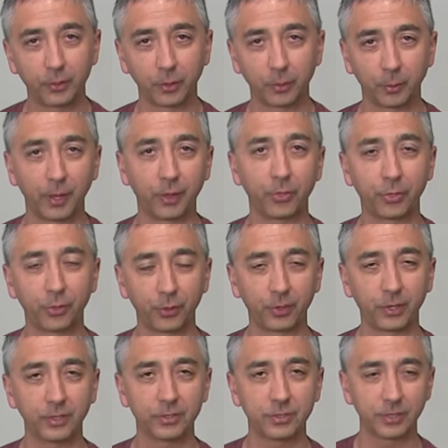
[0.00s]
or about
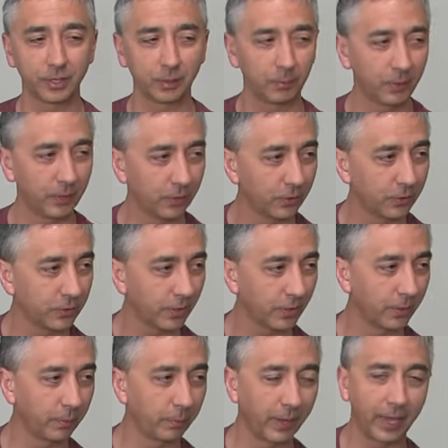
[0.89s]
30 centimeters
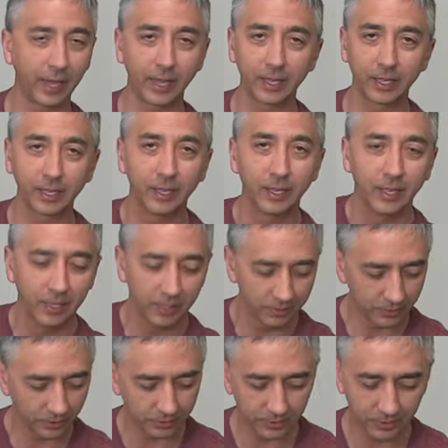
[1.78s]
on the bag
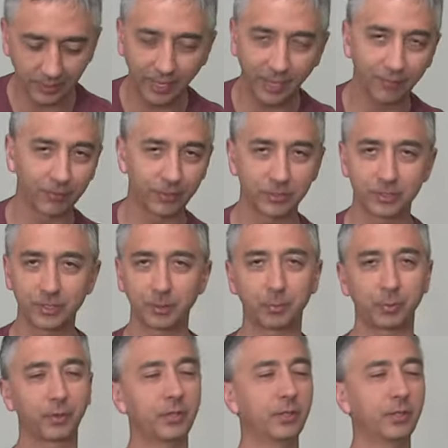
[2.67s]
doesn't have a zipper.